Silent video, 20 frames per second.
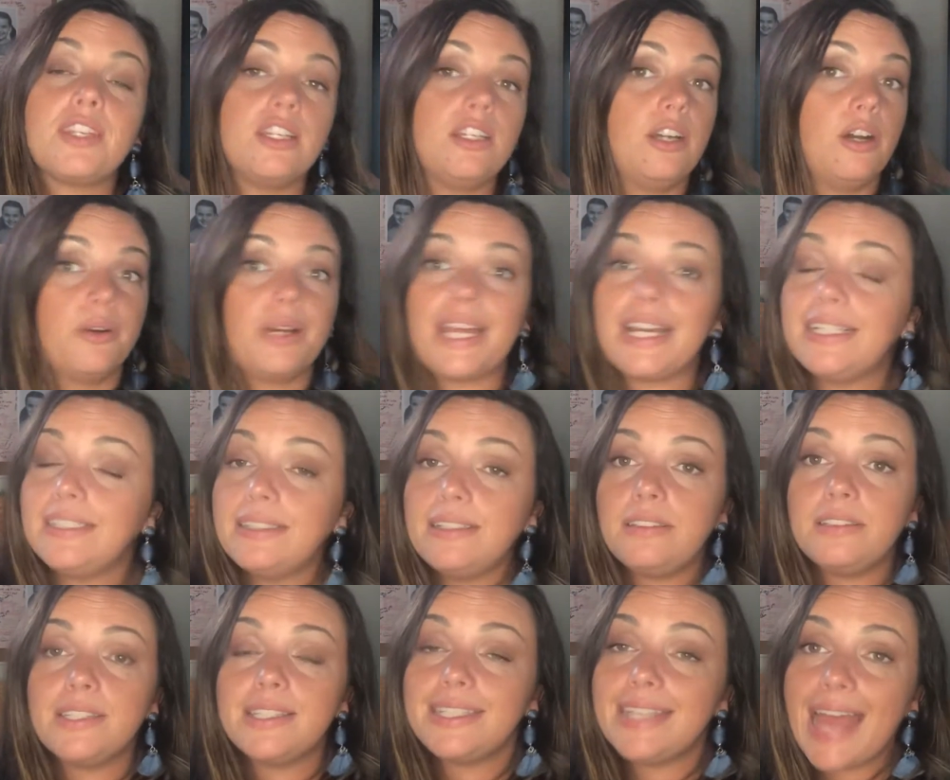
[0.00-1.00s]
Go get a
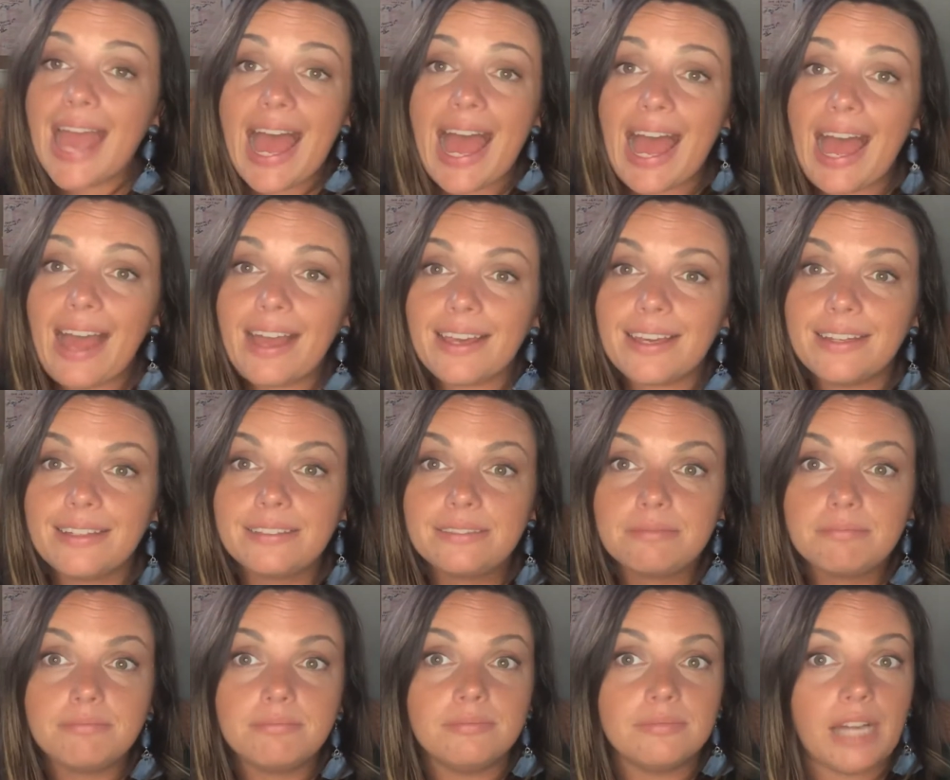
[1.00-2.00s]
little snack.
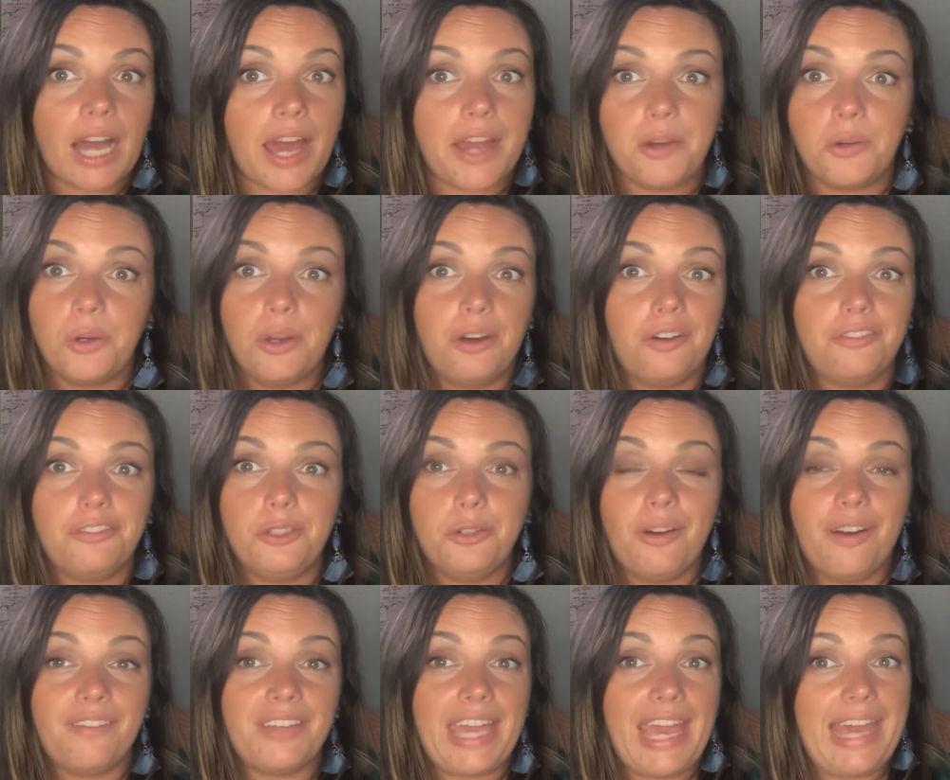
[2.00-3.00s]
I don't know if you
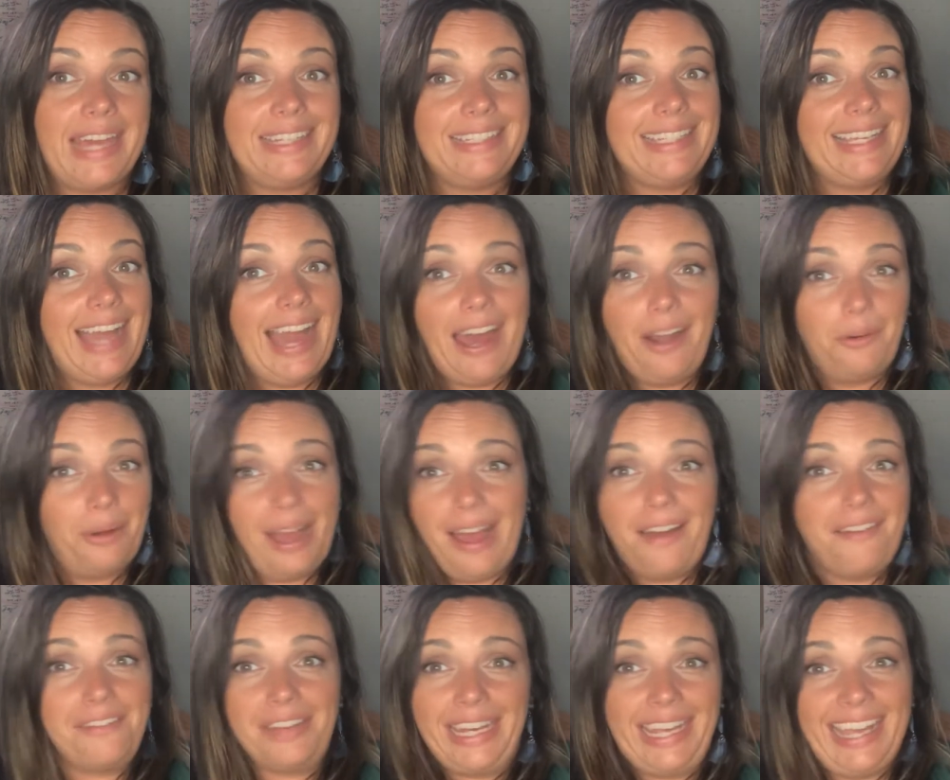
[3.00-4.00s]
have candy. I don't
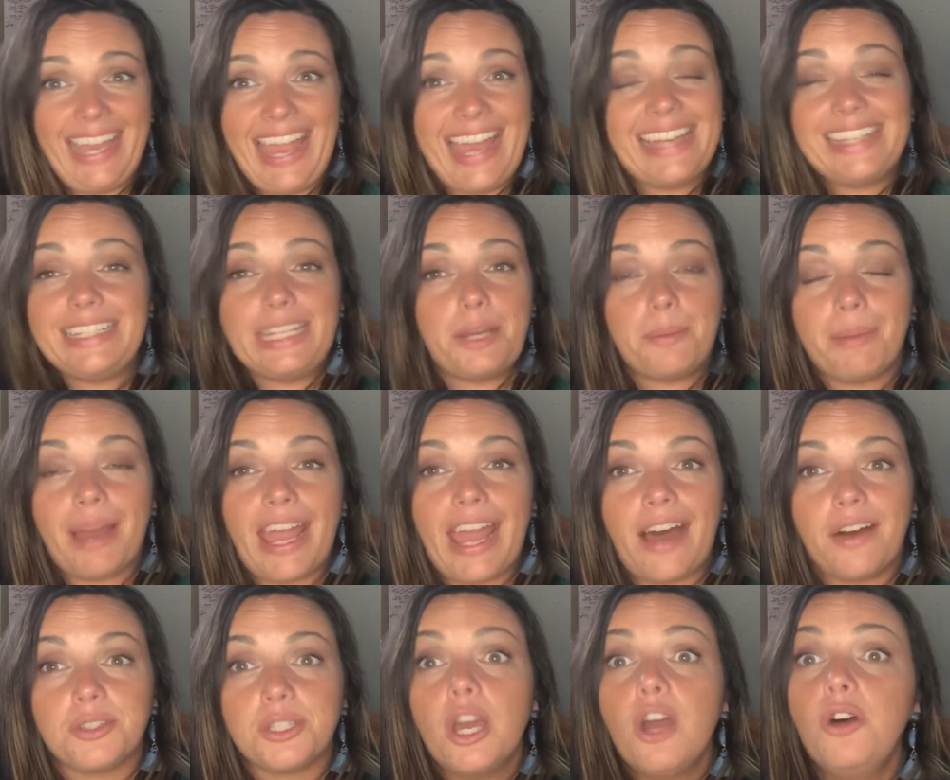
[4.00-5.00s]
have any candy at my
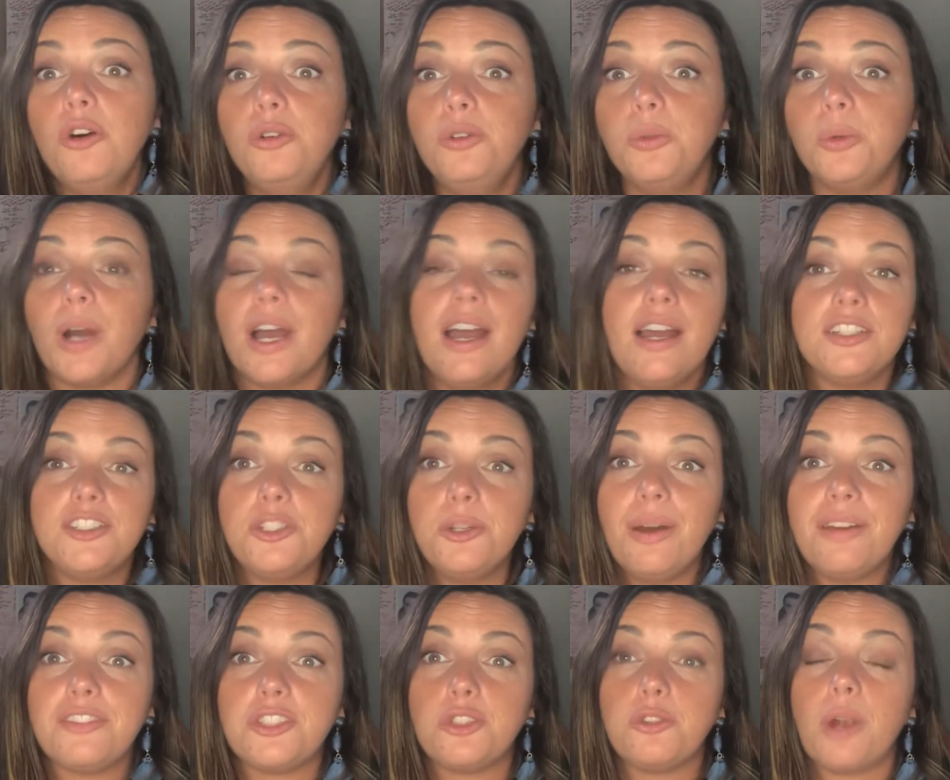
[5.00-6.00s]
house. Ooh, do you
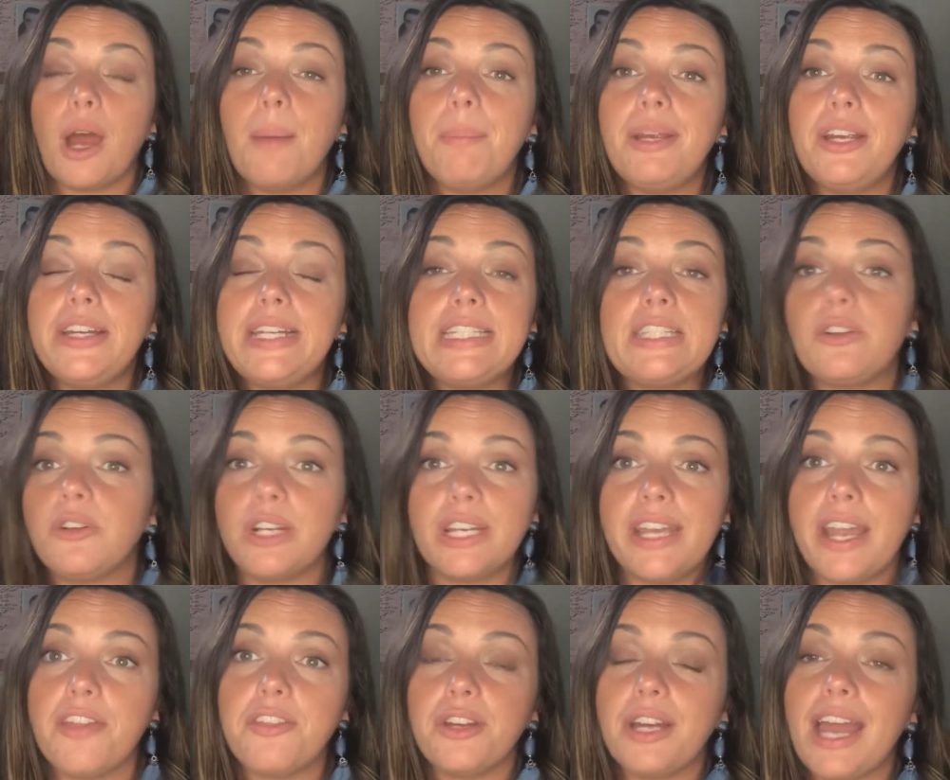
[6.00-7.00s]
have strawberries or
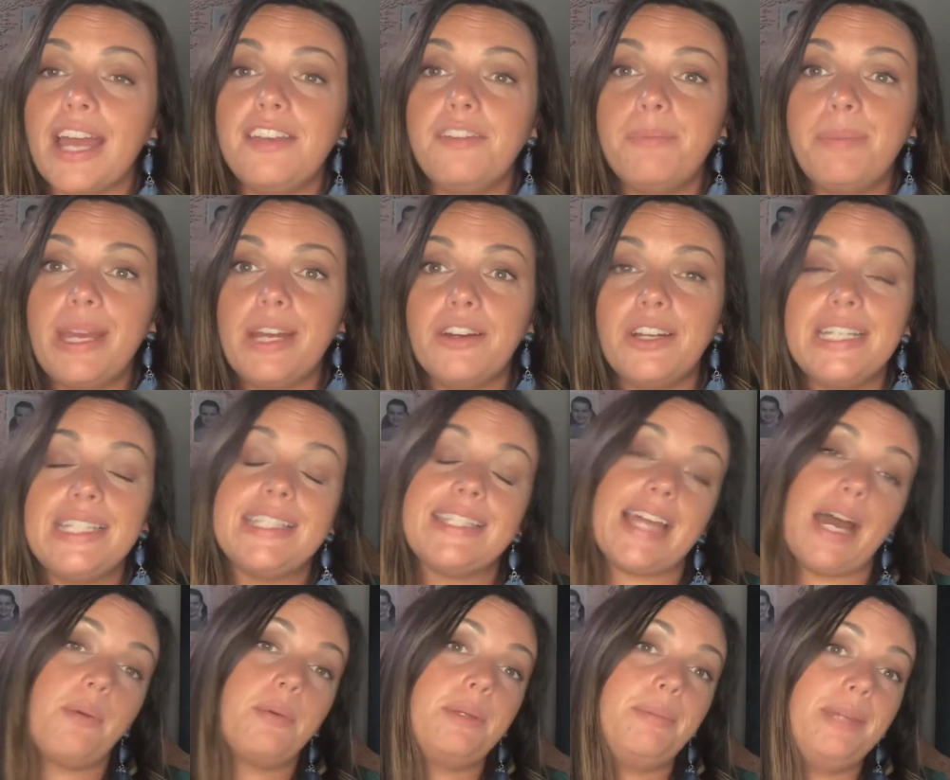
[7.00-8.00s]
another kind of berries?
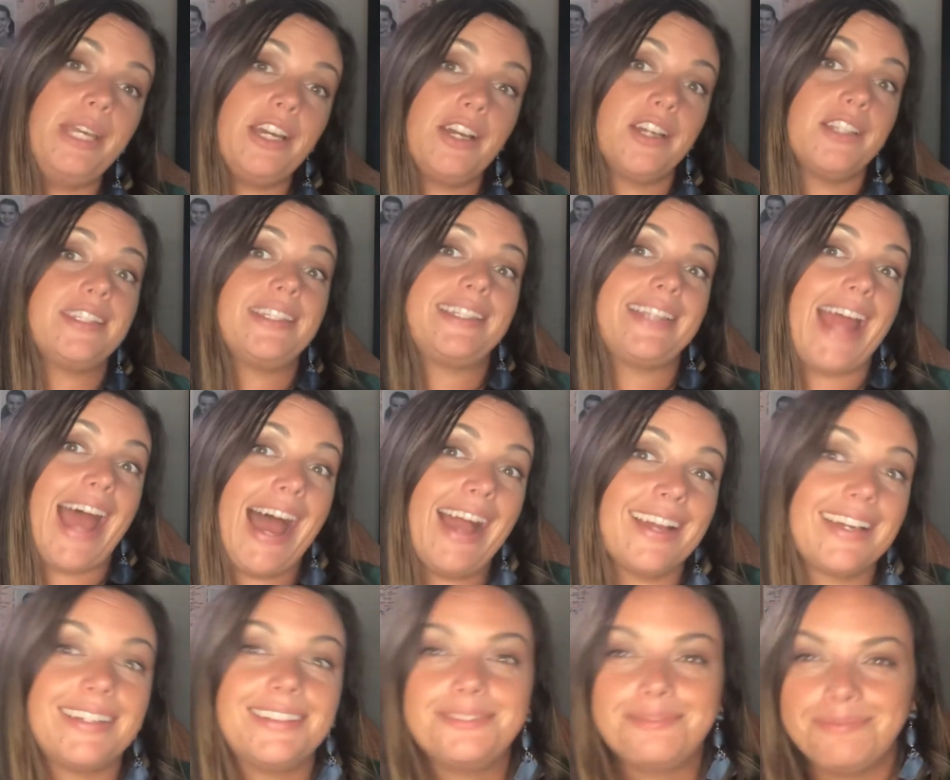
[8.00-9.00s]
That would be a good
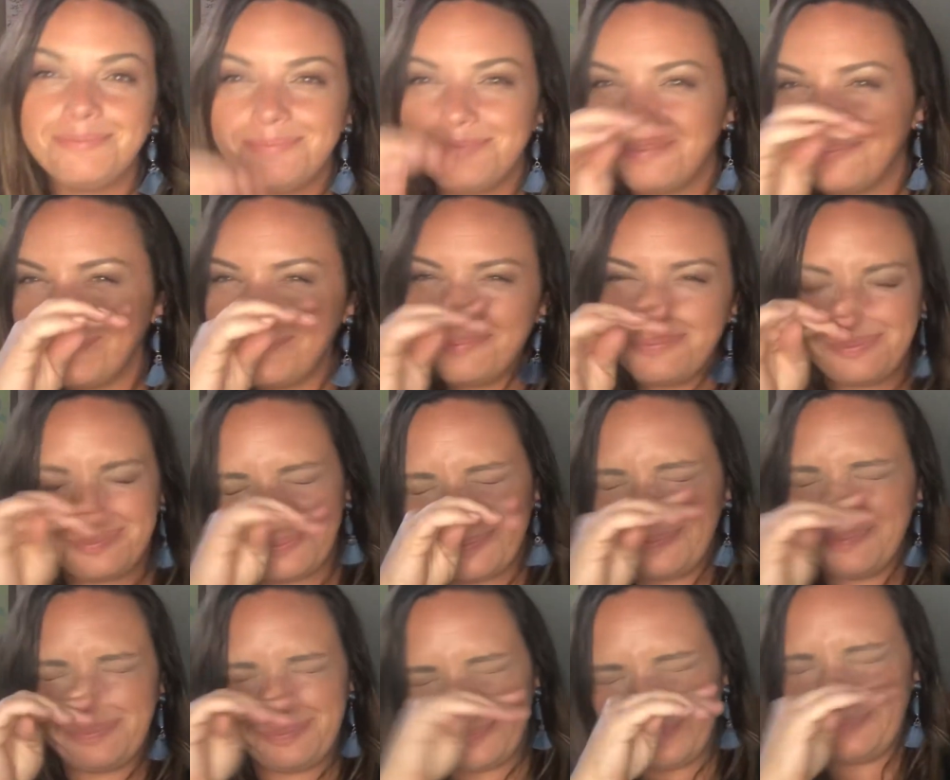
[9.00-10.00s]
snack.
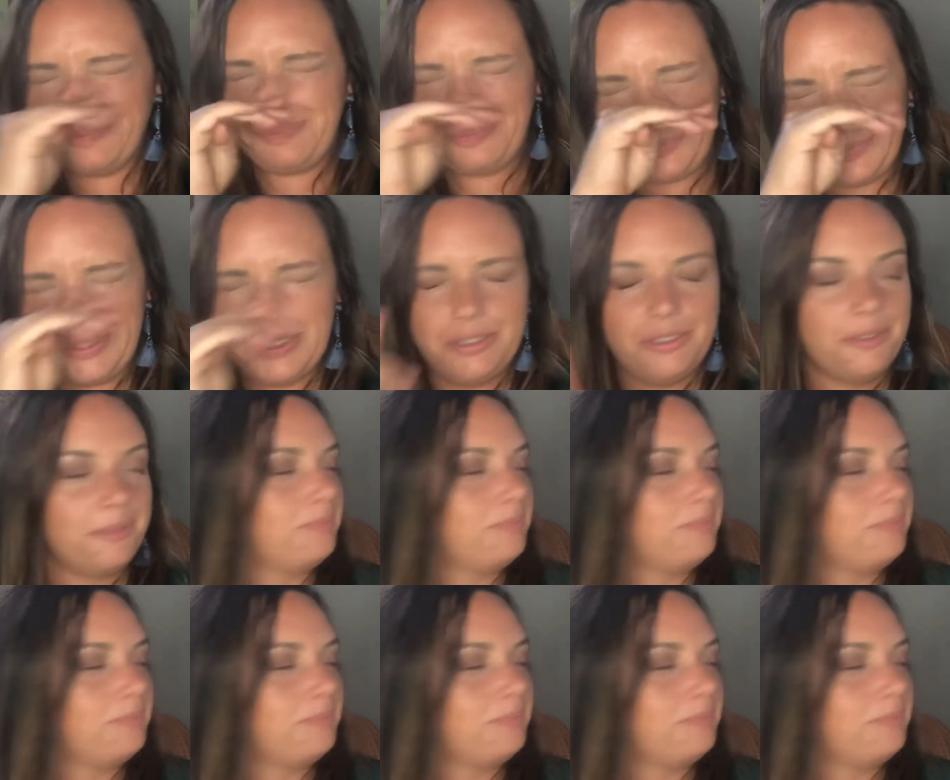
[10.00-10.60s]
Ooh.